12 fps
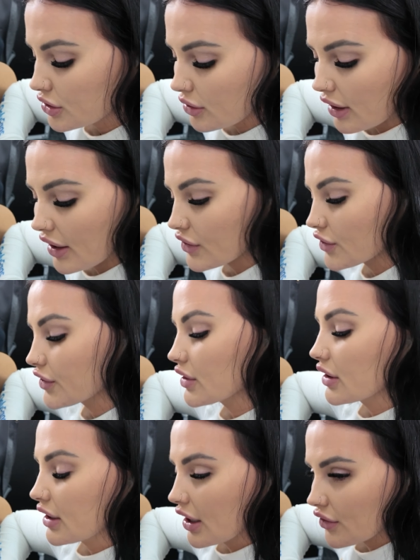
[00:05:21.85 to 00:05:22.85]
So I have a
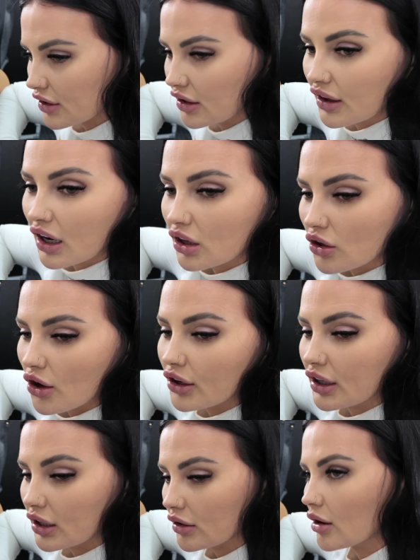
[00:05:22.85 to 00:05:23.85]
feeling everything that I
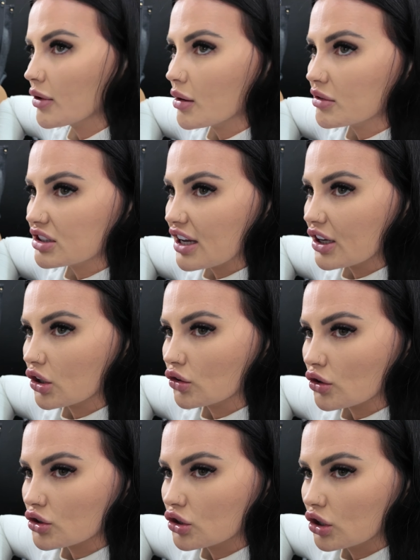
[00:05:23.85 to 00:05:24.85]
learn here I'll be able to take
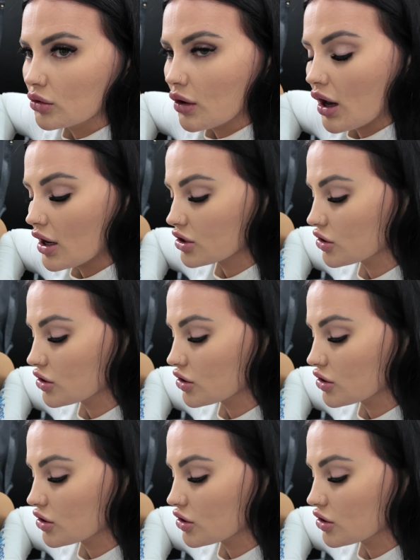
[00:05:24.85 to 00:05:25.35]
across to QR.